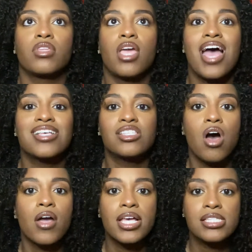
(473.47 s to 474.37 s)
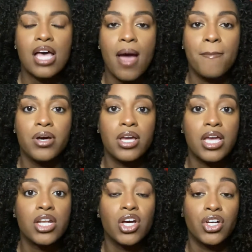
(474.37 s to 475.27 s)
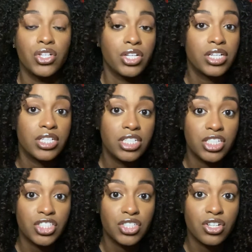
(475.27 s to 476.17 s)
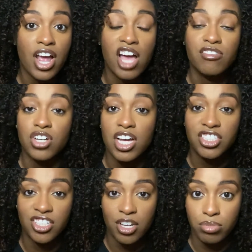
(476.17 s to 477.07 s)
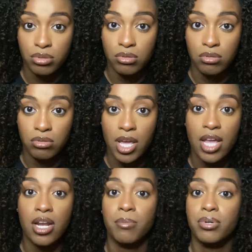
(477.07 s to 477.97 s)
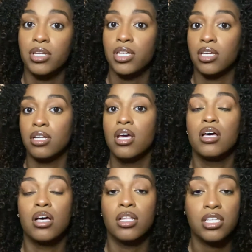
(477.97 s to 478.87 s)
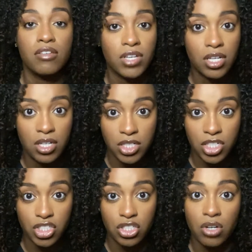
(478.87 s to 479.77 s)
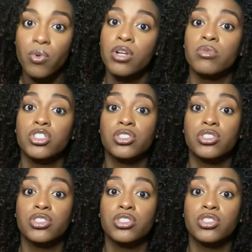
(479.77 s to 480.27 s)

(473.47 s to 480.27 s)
as long as I put in a good conditioner after I shampooed and I put in a leave-in conditioner when it was